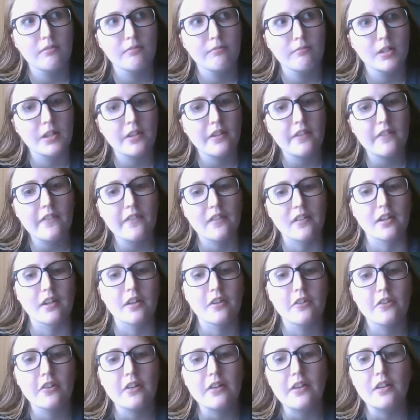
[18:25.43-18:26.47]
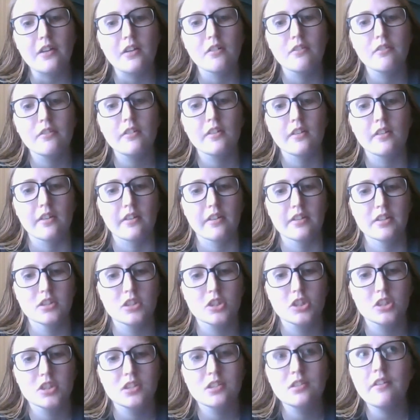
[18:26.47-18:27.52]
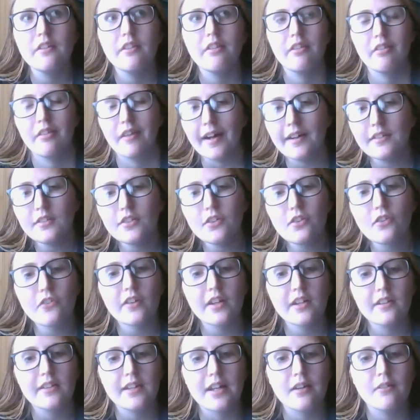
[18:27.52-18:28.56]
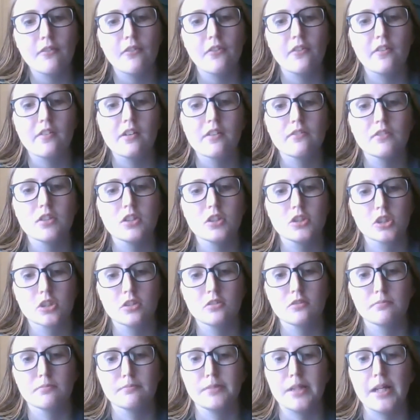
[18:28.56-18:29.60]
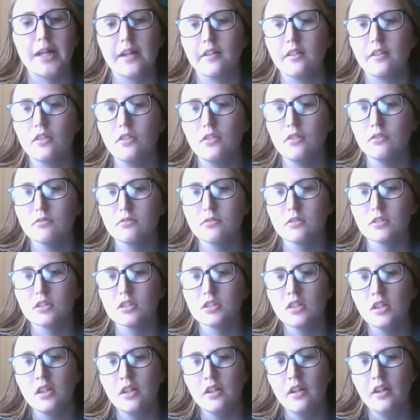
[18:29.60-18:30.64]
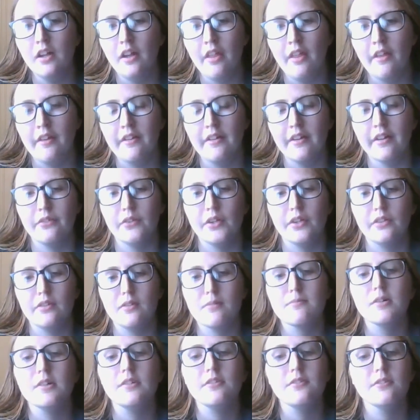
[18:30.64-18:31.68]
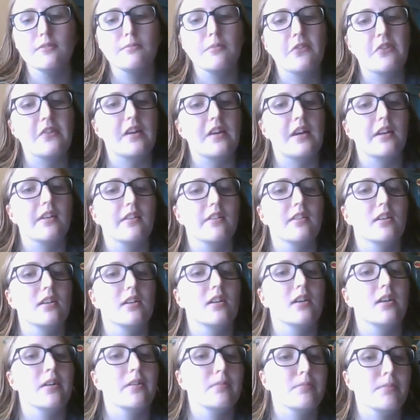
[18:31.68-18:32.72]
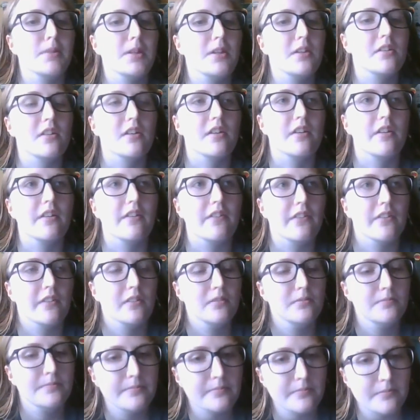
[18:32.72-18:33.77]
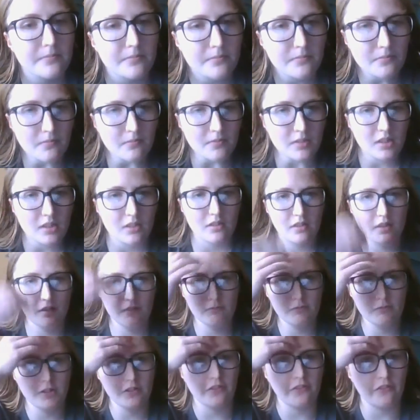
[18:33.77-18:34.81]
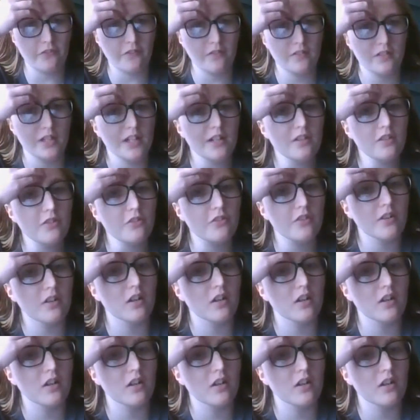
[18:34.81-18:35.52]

where the stairs are that go in the kitchen, that looks like that was the original back door, and that the mudroom is added on, because where the stairs